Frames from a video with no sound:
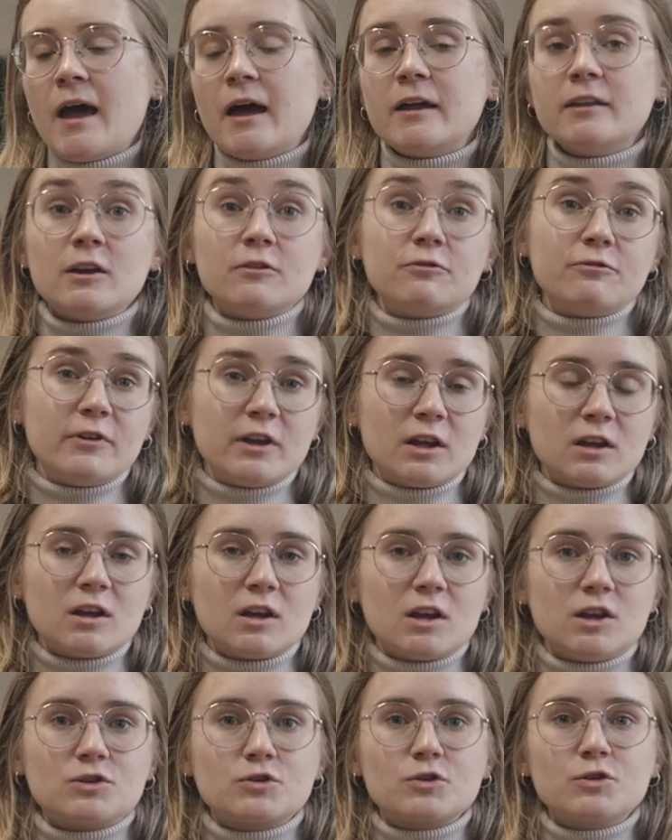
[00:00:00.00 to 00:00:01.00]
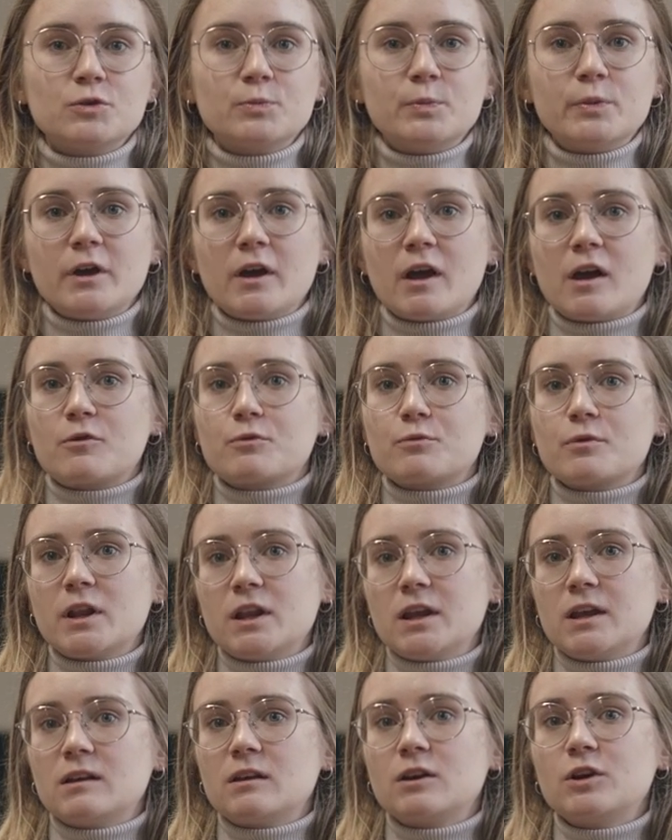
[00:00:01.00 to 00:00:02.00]
and I think it could be a
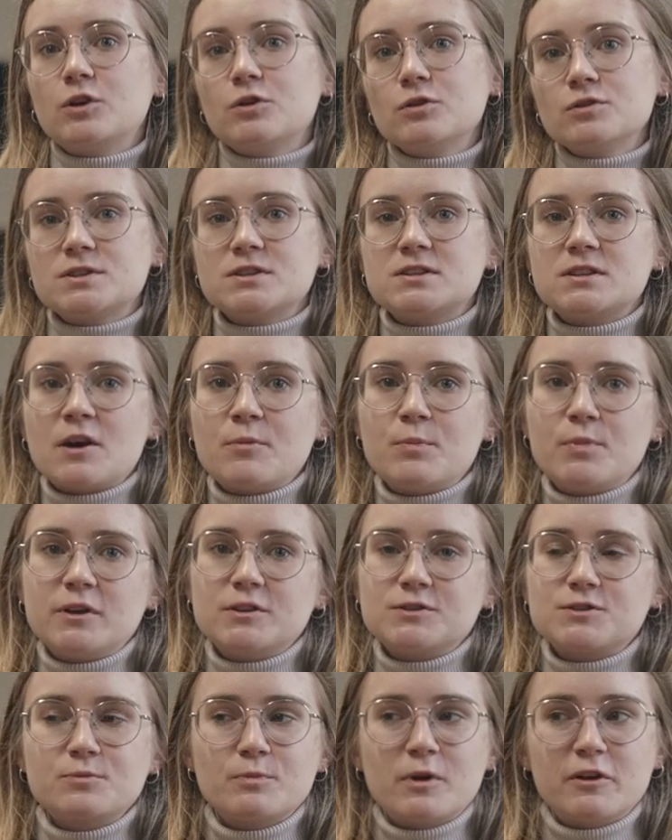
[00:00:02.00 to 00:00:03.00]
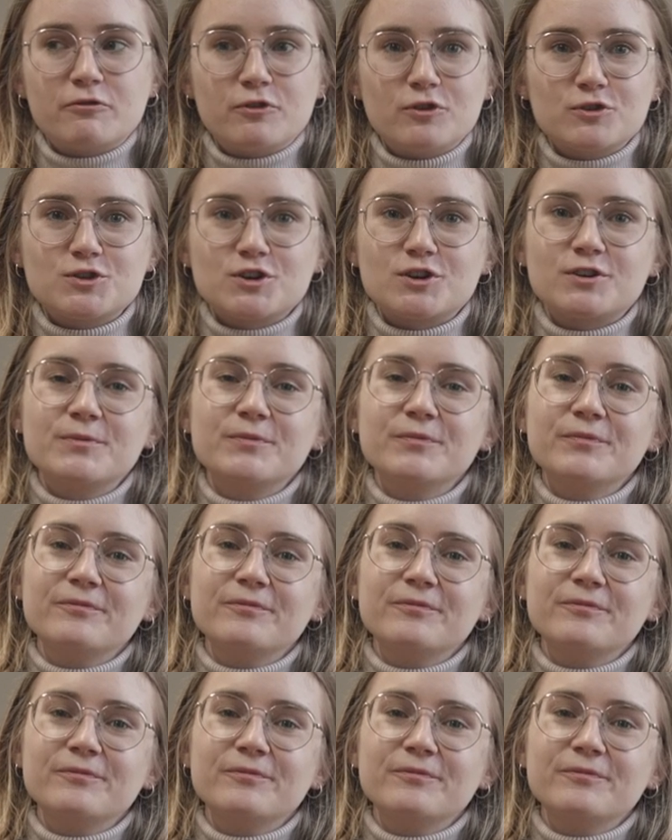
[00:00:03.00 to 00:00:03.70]
really good step into my future.